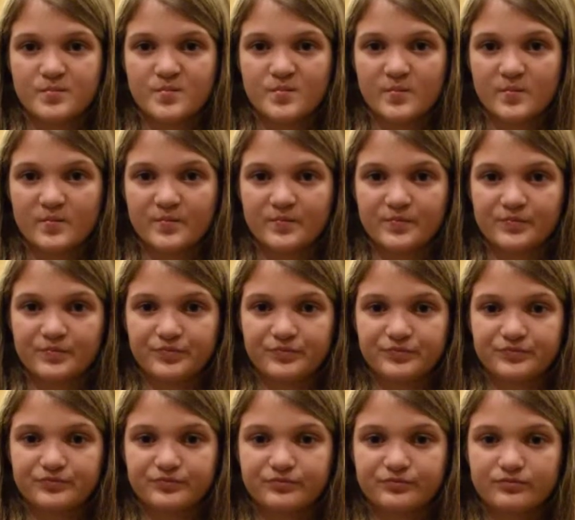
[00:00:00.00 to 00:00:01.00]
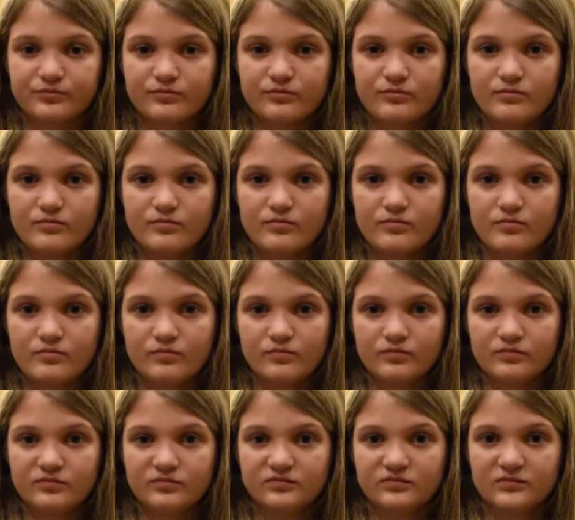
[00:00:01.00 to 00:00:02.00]

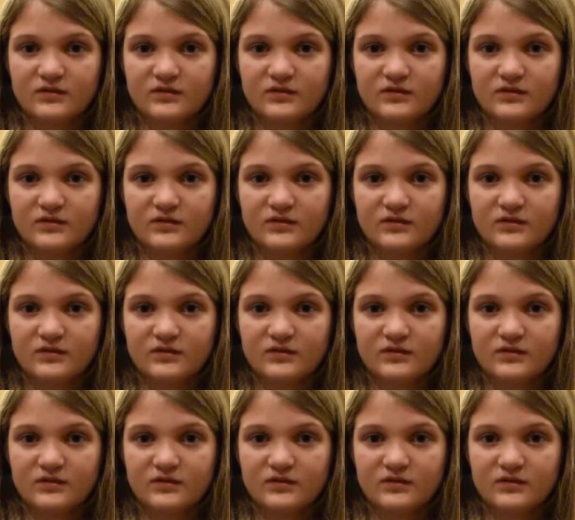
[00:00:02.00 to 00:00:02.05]
(no one is talking)